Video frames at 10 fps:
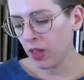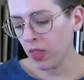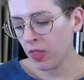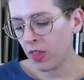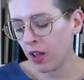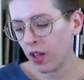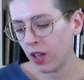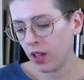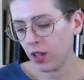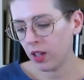
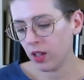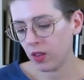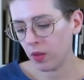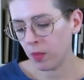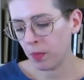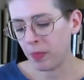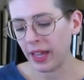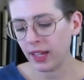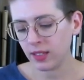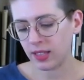the
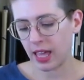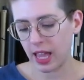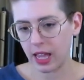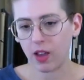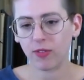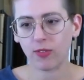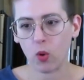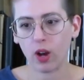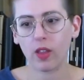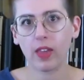biggest thing
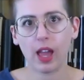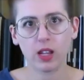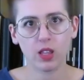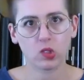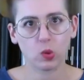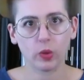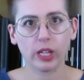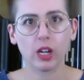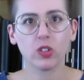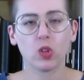for the end of the school
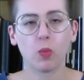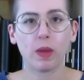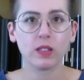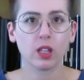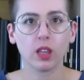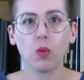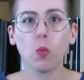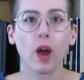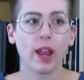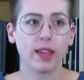year, so basically
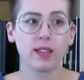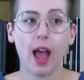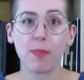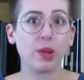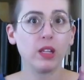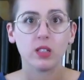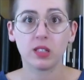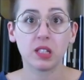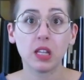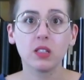what has happened
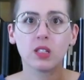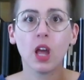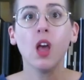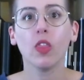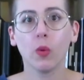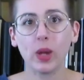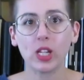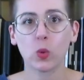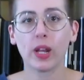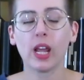since the week
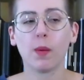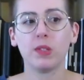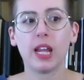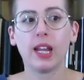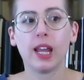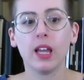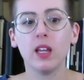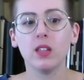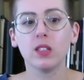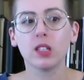20 update,
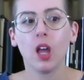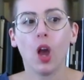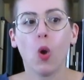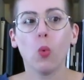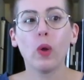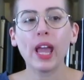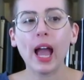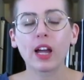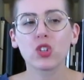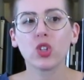is we
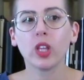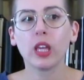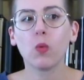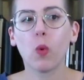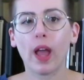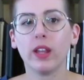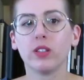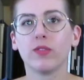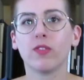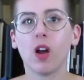actually went
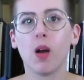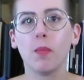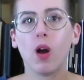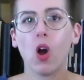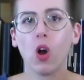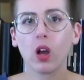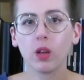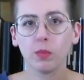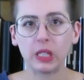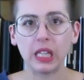from
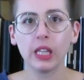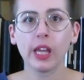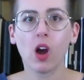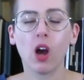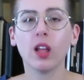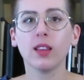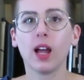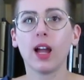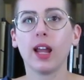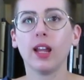completely
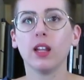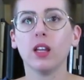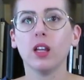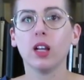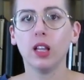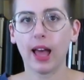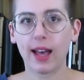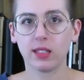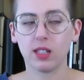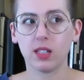online
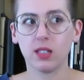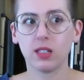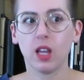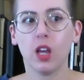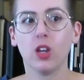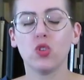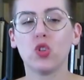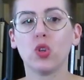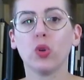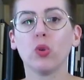classes
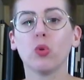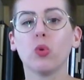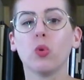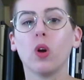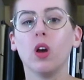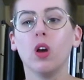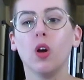to